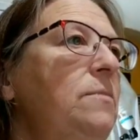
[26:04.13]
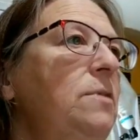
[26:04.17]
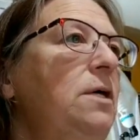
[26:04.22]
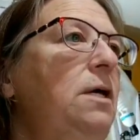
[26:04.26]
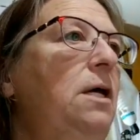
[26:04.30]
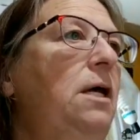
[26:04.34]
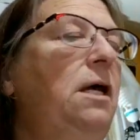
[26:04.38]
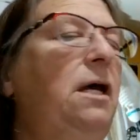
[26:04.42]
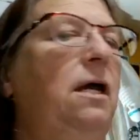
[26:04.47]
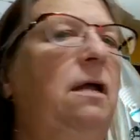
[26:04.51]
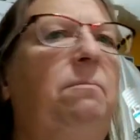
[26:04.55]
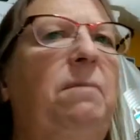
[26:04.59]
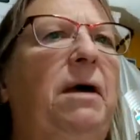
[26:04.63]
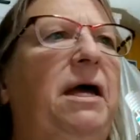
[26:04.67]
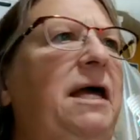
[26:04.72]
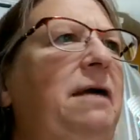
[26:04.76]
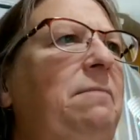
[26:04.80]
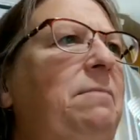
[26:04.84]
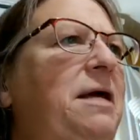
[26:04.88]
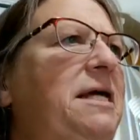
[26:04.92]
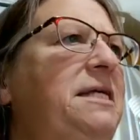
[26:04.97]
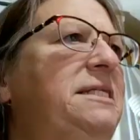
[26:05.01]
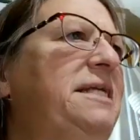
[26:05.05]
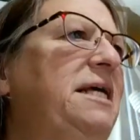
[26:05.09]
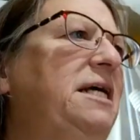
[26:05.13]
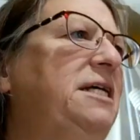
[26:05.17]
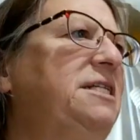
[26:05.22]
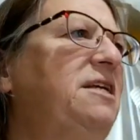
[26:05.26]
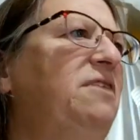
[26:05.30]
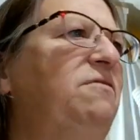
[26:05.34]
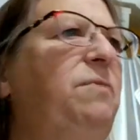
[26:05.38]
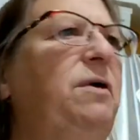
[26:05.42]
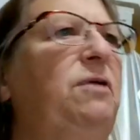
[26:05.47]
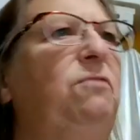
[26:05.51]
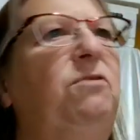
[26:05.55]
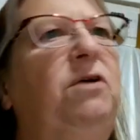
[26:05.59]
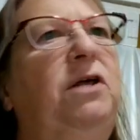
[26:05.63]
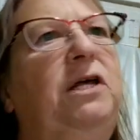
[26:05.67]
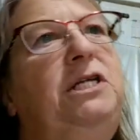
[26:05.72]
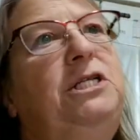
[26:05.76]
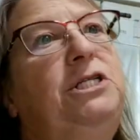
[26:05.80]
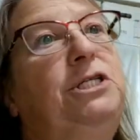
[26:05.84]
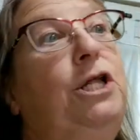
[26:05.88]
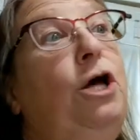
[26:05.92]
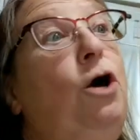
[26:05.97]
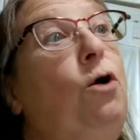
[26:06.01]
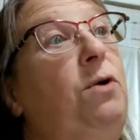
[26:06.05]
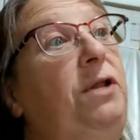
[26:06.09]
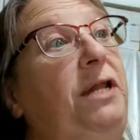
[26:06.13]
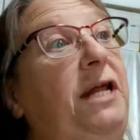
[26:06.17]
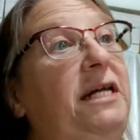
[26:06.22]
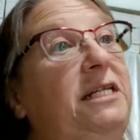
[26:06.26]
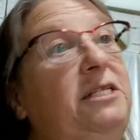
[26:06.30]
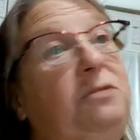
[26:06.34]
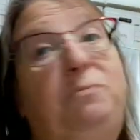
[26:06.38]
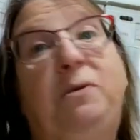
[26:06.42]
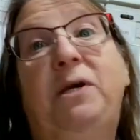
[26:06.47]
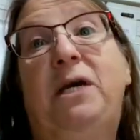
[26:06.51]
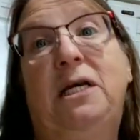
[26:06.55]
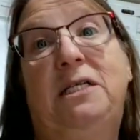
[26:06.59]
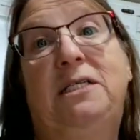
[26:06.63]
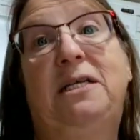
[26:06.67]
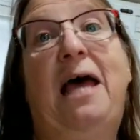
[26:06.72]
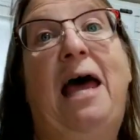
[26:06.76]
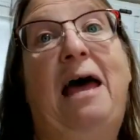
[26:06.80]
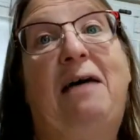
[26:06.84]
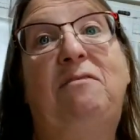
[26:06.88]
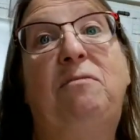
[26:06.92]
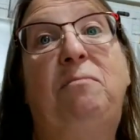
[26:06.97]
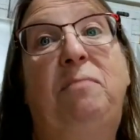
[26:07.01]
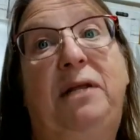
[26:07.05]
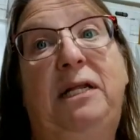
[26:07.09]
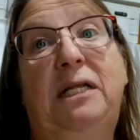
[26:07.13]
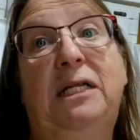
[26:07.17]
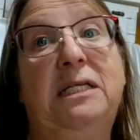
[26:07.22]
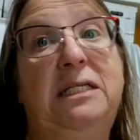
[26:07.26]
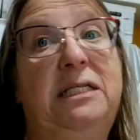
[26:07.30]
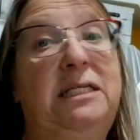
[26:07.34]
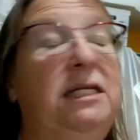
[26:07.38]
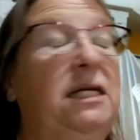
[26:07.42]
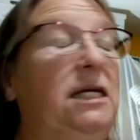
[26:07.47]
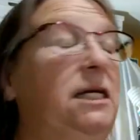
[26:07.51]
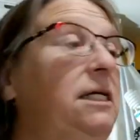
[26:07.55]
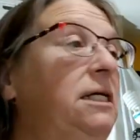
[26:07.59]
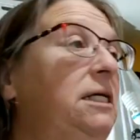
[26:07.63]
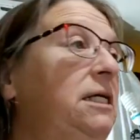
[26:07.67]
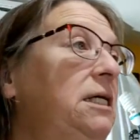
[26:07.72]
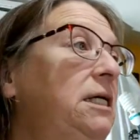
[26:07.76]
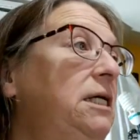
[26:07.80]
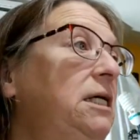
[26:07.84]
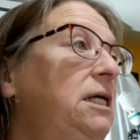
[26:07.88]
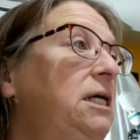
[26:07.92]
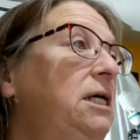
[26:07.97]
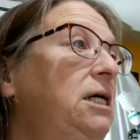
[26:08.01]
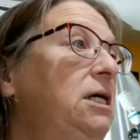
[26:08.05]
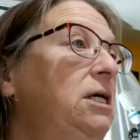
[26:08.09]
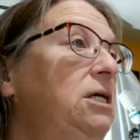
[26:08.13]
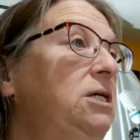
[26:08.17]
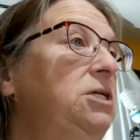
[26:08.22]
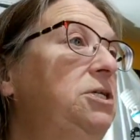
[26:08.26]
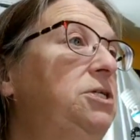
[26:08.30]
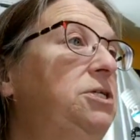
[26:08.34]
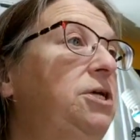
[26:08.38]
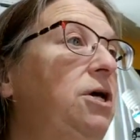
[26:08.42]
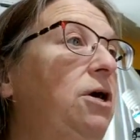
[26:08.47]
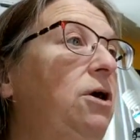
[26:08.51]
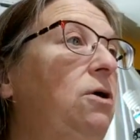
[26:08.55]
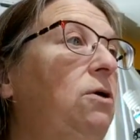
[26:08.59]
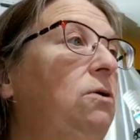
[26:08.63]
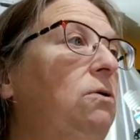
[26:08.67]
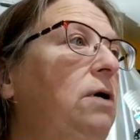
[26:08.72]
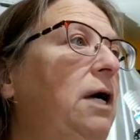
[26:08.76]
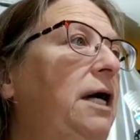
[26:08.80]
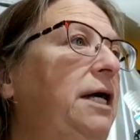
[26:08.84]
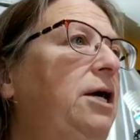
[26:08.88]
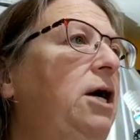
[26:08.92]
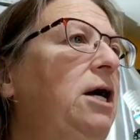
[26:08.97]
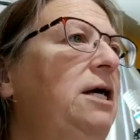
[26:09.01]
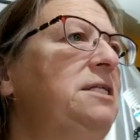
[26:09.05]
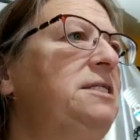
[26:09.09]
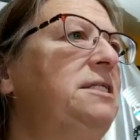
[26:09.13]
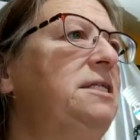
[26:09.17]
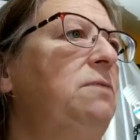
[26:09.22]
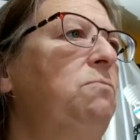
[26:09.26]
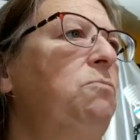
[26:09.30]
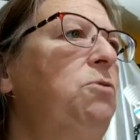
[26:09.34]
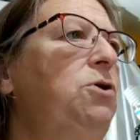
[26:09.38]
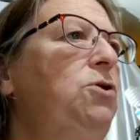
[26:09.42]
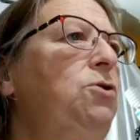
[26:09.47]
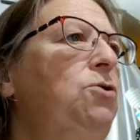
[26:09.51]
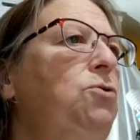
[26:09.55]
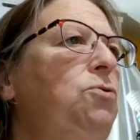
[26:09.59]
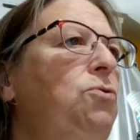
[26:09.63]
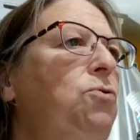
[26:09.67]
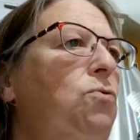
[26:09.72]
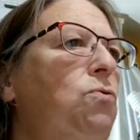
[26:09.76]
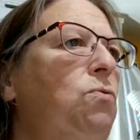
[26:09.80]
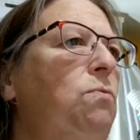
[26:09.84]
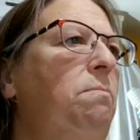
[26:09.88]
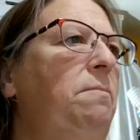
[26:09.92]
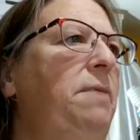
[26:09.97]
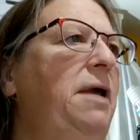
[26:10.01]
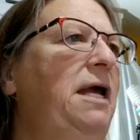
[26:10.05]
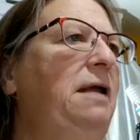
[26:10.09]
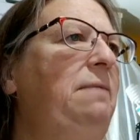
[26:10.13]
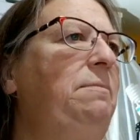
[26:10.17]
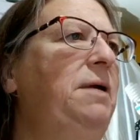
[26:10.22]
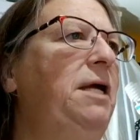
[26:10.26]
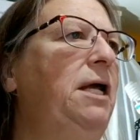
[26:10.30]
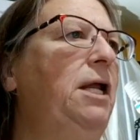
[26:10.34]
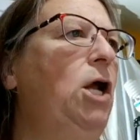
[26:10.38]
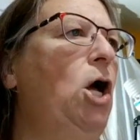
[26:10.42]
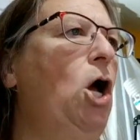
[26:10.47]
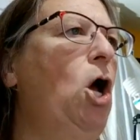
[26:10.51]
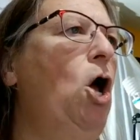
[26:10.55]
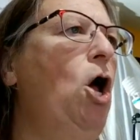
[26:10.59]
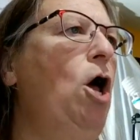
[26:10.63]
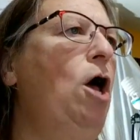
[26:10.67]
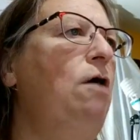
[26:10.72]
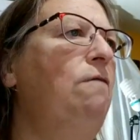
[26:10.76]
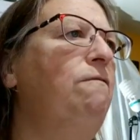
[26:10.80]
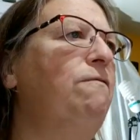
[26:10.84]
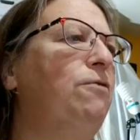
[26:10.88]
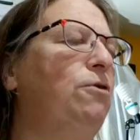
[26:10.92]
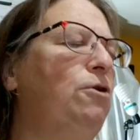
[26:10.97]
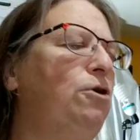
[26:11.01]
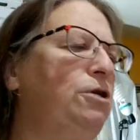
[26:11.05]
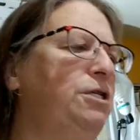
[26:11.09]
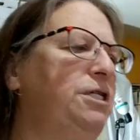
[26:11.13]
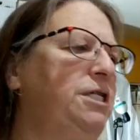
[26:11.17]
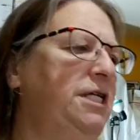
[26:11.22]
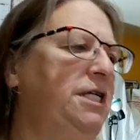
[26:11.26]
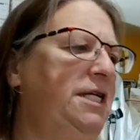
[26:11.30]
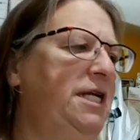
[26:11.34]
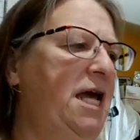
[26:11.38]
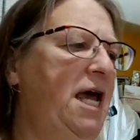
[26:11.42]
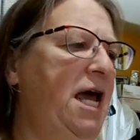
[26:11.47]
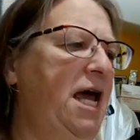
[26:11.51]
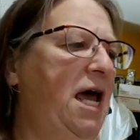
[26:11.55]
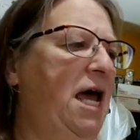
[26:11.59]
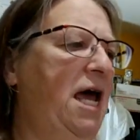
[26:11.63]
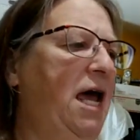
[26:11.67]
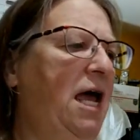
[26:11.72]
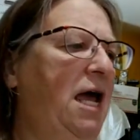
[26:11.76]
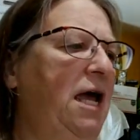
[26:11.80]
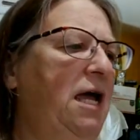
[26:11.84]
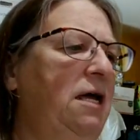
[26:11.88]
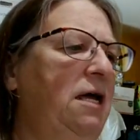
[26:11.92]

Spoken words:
And my eBay sales have been really slow, and that's because I haven't been listing. So I got someone who made me an offer today